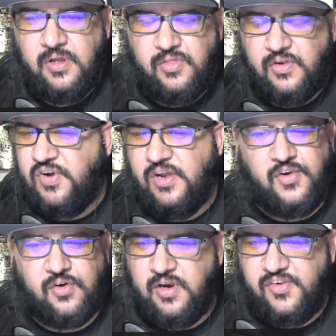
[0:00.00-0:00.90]
the Jets
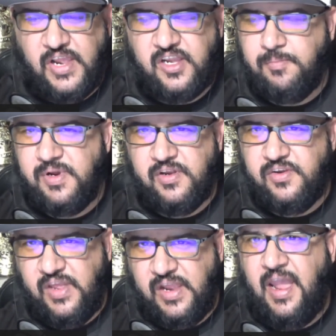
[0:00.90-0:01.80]
aren't going to take him because
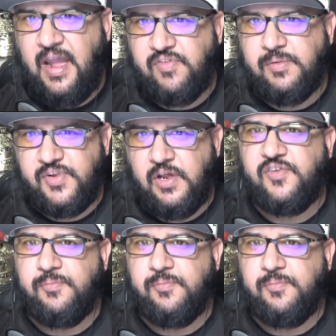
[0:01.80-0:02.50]
they have themselves